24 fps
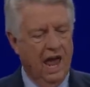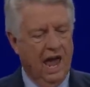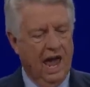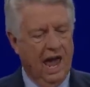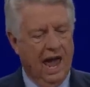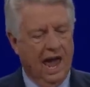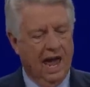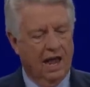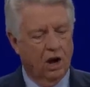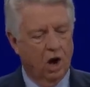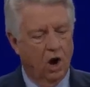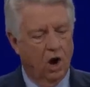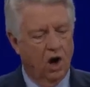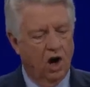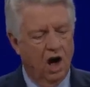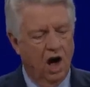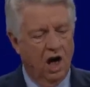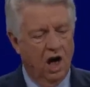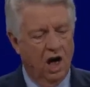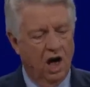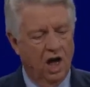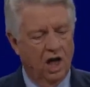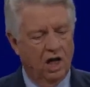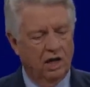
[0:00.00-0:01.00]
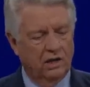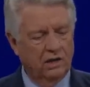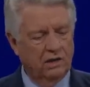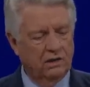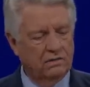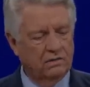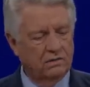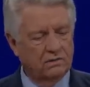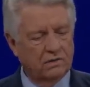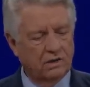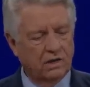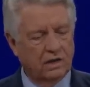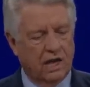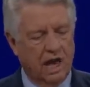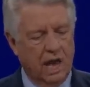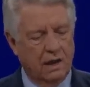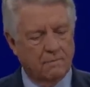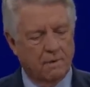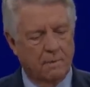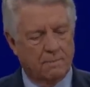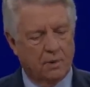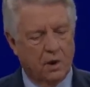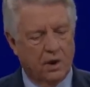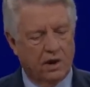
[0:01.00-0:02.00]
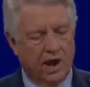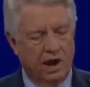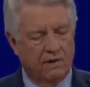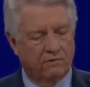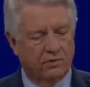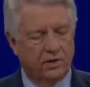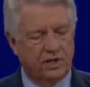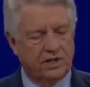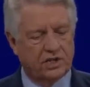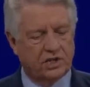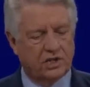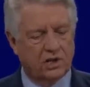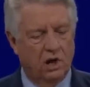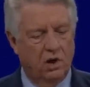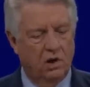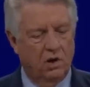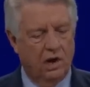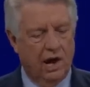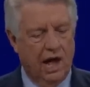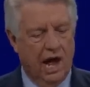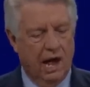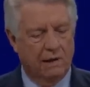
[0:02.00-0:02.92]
and awe came upon every soul,